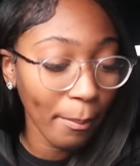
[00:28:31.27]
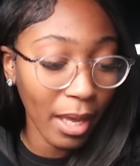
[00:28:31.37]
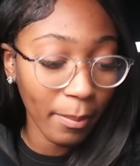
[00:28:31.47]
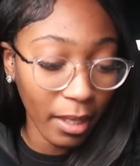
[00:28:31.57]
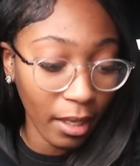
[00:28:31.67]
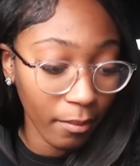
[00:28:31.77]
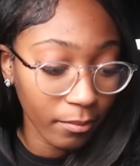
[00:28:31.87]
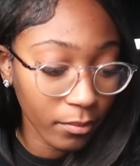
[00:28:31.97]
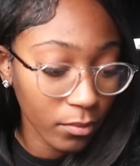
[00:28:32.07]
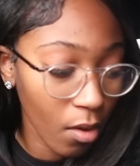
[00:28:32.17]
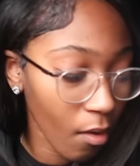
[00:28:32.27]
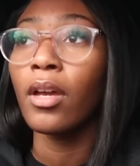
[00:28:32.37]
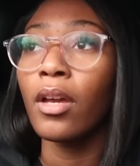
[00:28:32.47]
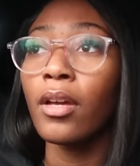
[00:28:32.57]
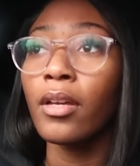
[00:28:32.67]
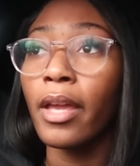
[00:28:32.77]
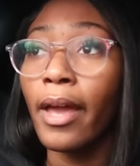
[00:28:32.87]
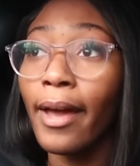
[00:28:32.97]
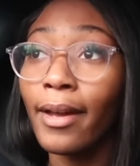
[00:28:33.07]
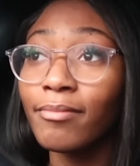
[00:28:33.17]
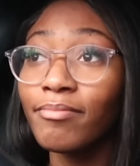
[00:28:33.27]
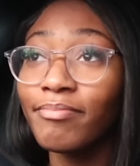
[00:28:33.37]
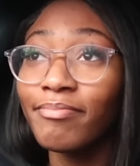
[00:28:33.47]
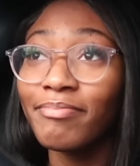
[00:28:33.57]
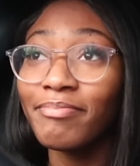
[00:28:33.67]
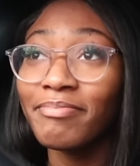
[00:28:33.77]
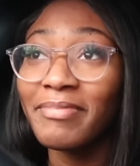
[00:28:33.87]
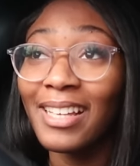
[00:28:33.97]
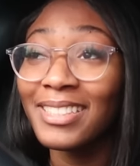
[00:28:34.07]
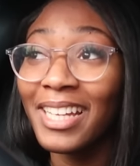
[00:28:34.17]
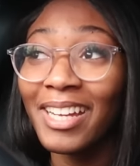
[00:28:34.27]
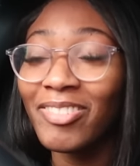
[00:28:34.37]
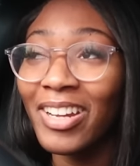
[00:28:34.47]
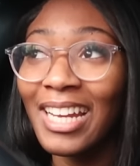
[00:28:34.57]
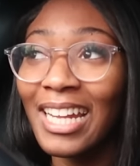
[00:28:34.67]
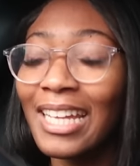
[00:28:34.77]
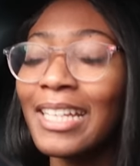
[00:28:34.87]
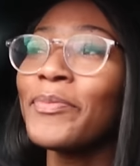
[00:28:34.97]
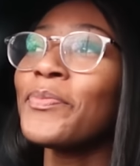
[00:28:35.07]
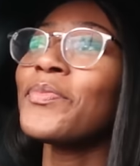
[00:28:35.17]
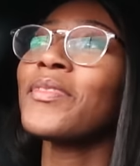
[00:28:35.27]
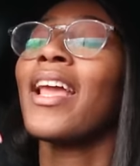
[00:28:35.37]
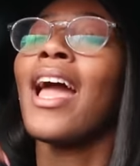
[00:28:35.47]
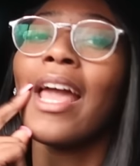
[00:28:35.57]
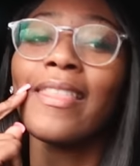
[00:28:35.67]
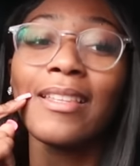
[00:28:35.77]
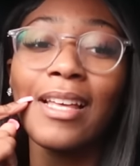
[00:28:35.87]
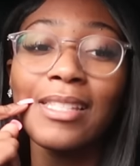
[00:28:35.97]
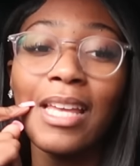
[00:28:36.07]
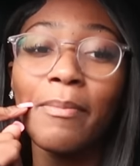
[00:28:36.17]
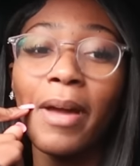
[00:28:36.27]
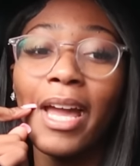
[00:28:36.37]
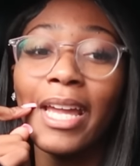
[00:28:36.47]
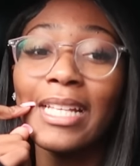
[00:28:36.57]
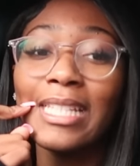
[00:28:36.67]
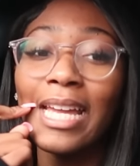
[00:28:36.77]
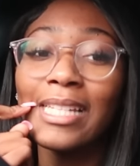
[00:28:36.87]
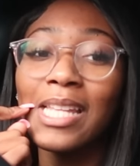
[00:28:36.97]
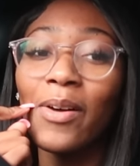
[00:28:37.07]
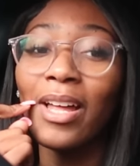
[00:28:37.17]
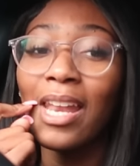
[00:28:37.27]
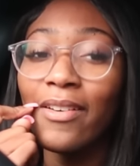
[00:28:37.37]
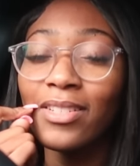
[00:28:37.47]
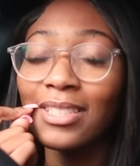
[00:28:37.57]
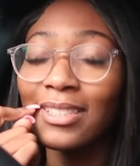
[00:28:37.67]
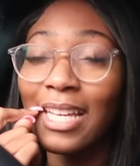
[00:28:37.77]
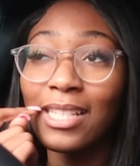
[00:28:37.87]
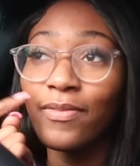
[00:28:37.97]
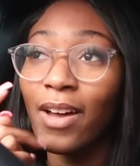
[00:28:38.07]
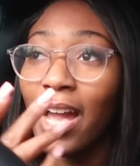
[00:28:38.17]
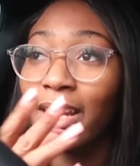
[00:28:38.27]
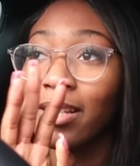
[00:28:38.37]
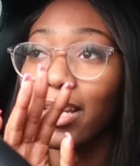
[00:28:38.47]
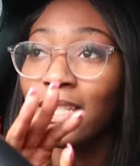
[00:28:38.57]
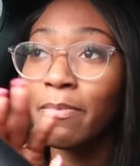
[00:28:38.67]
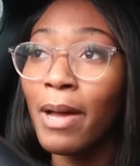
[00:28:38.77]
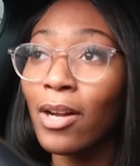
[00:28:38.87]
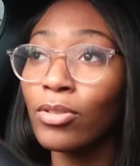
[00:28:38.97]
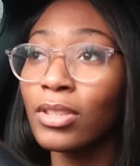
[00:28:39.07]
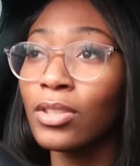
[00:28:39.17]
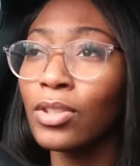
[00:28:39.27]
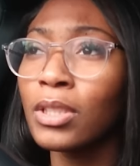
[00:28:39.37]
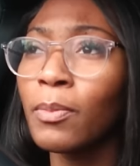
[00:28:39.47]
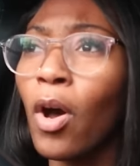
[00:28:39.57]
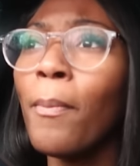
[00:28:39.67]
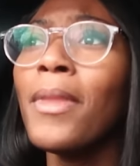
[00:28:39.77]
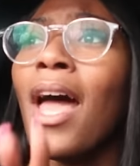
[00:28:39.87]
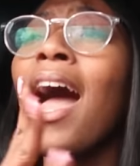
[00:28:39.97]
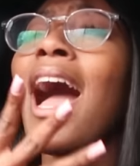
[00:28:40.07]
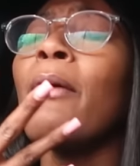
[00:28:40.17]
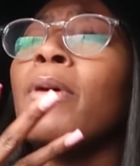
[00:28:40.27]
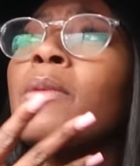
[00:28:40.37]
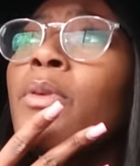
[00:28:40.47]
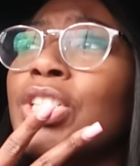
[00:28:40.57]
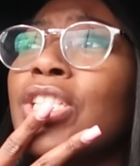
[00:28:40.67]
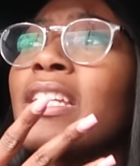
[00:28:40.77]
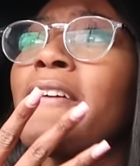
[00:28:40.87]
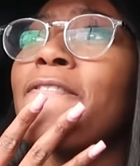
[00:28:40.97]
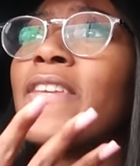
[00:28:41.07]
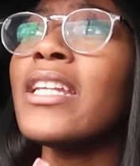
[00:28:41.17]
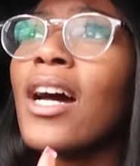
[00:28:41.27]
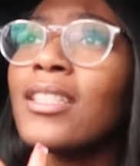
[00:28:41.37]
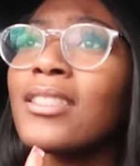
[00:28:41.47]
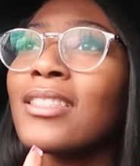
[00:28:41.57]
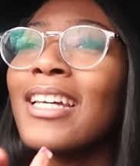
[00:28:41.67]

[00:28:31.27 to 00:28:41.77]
baby. Yeah, that's it really. I think that's it. My ETA is now 11. That's fine, literally bang on spot. I wonder what she's gonna feed us.